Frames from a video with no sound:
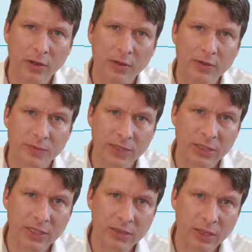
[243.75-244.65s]

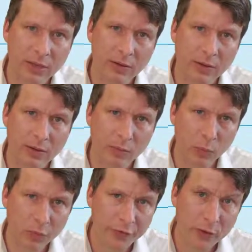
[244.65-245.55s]
strategic
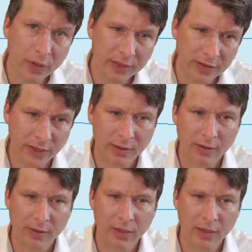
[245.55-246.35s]
move you can take.